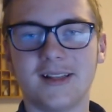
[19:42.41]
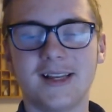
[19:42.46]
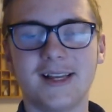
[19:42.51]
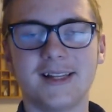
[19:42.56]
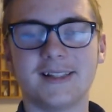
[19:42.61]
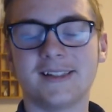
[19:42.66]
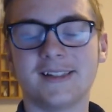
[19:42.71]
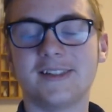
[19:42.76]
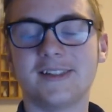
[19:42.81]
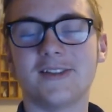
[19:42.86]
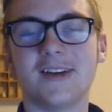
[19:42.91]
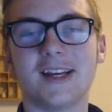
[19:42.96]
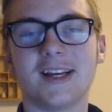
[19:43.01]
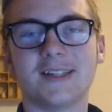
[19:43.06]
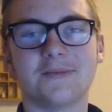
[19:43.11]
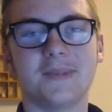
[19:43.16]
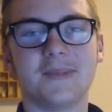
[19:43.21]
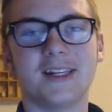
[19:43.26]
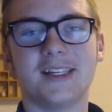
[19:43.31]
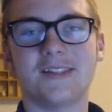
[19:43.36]
And I'll see you guys in
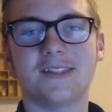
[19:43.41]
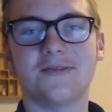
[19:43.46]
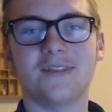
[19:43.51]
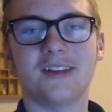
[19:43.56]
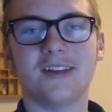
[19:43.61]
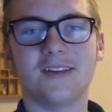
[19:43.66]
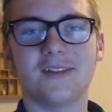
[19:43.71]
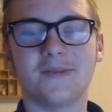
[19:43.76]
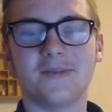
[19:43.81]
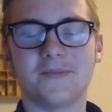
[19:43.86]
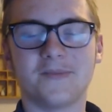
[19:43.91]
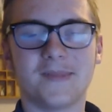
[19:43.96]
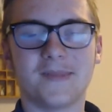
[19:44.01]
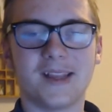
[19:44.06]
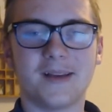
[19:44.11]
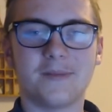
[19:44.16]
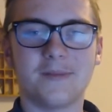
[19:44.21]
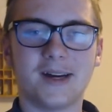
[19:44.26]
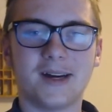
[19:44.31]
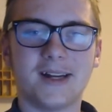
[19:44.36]
my next video.
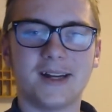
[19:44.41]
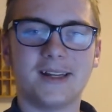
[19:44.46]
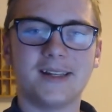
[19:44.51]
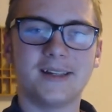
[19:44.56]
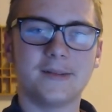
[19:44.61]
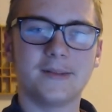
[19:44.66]
Bye.